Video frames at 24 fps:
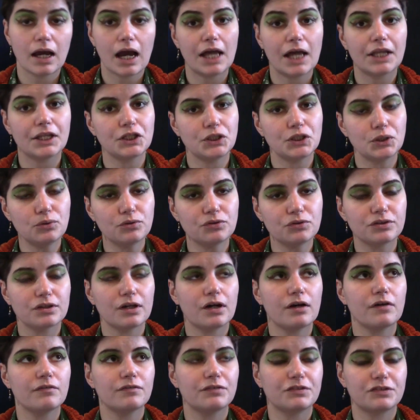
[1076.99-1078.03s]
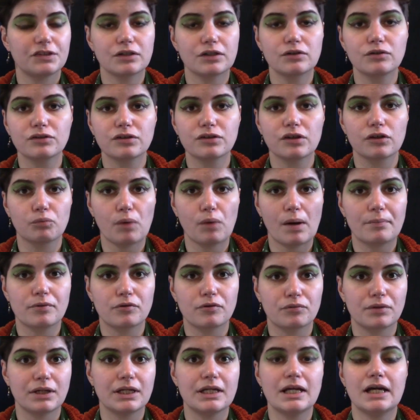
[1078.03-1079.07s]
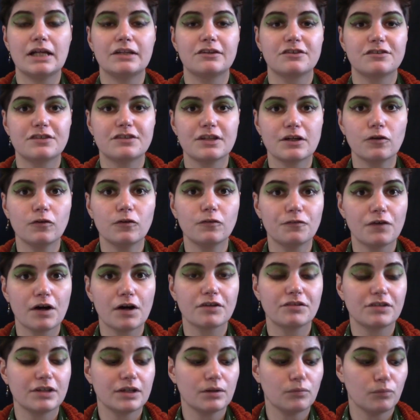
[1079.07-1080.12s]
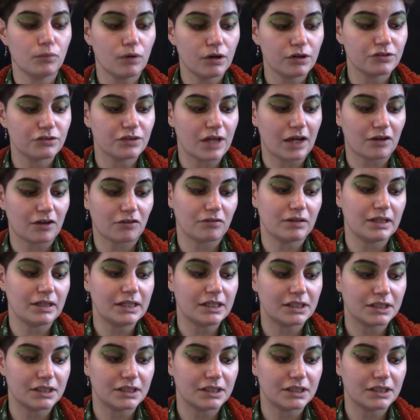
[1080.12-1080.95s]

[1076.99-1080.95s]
And the use of sickles as weaponry and sickle fighting was actually a